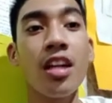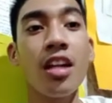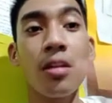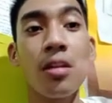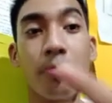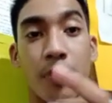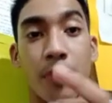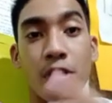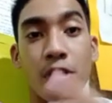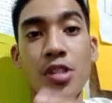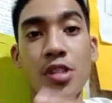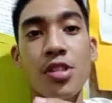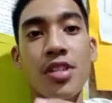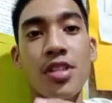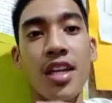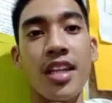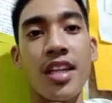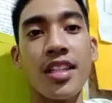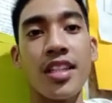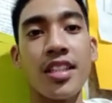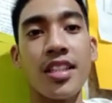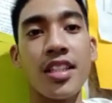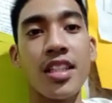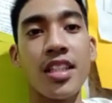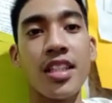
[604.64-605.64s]

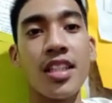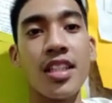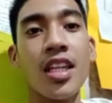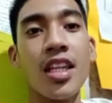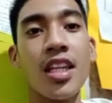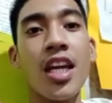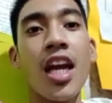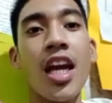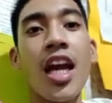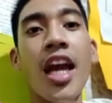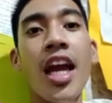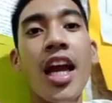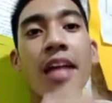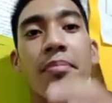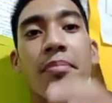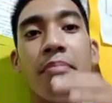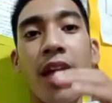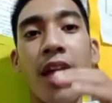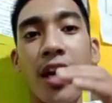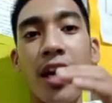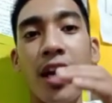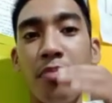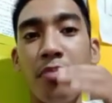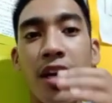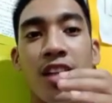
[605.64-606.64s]
personality
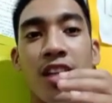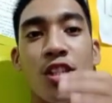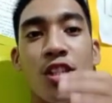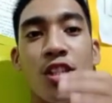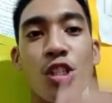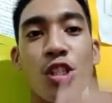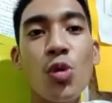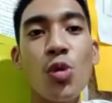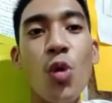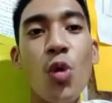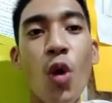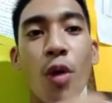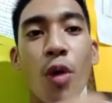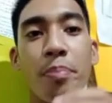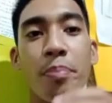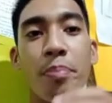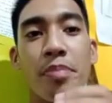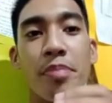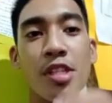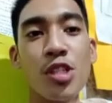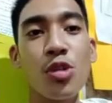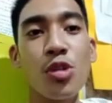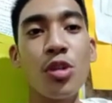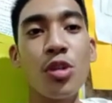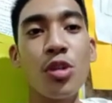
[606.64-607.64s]
and may sue or be
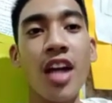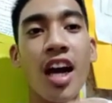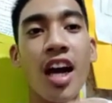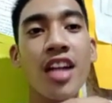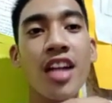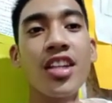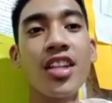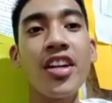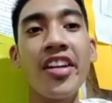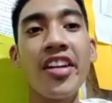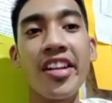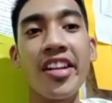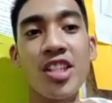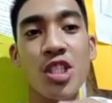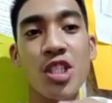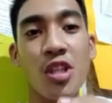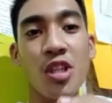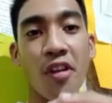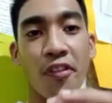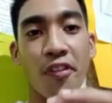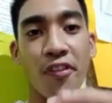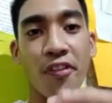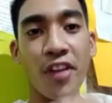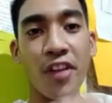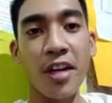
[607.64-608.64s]
sued under its
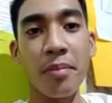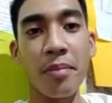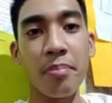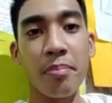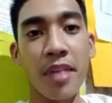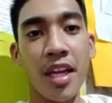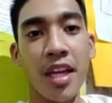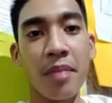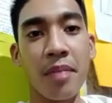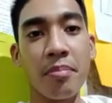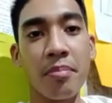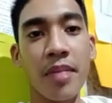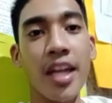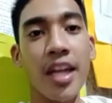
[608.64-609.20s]
firm name,